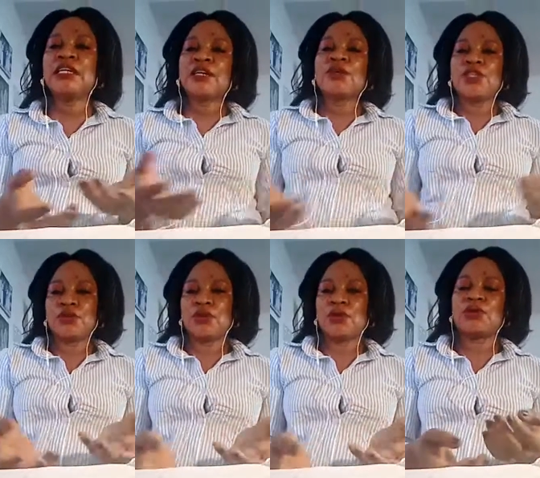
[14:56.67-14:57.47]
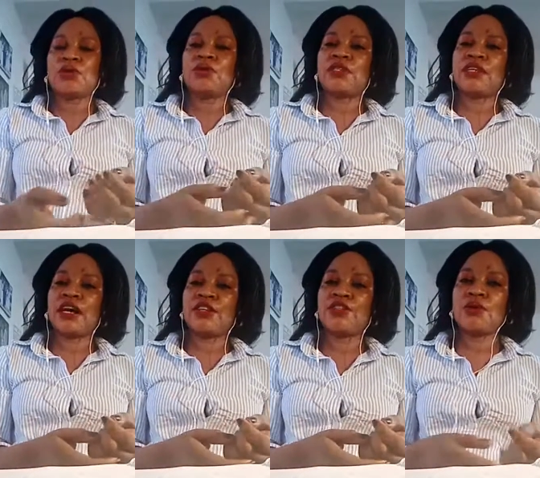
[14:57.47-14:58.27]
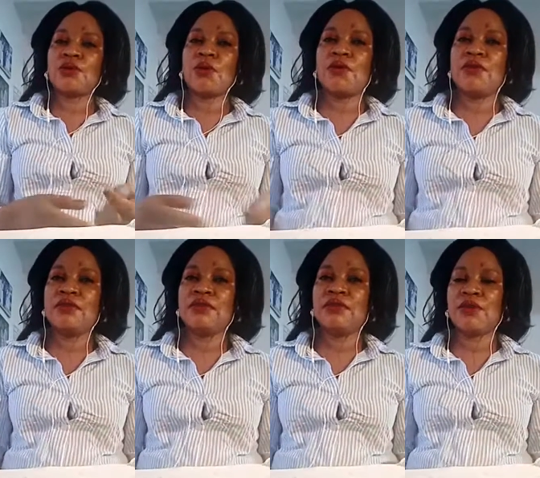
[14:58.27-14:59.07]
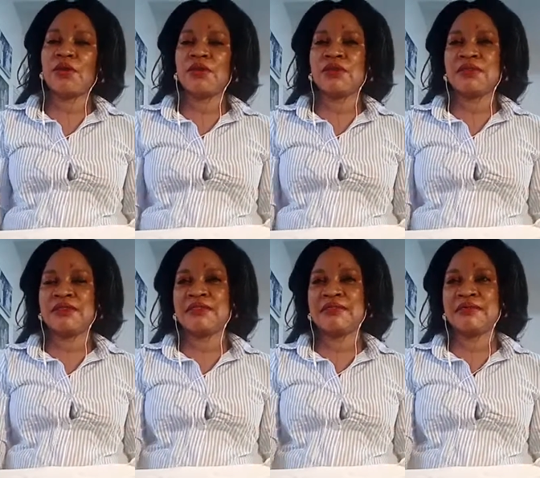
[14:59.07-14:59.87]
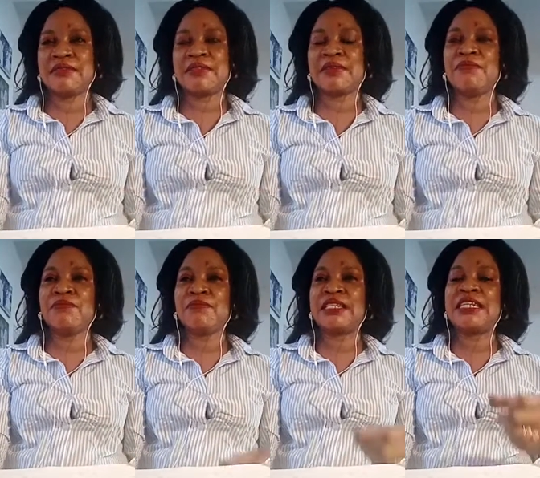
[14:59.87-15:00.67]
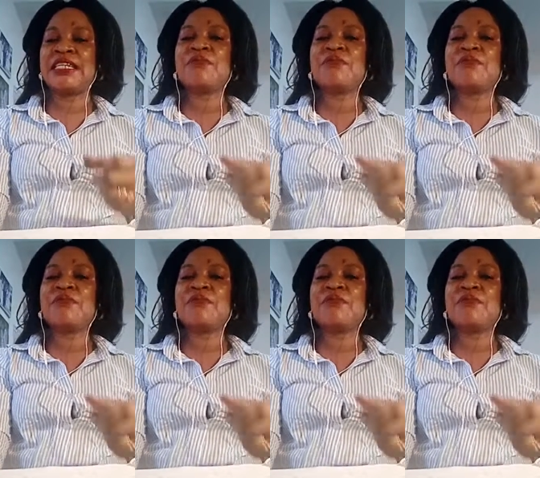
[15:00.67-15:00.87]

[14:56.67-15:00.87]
which also touched on, some key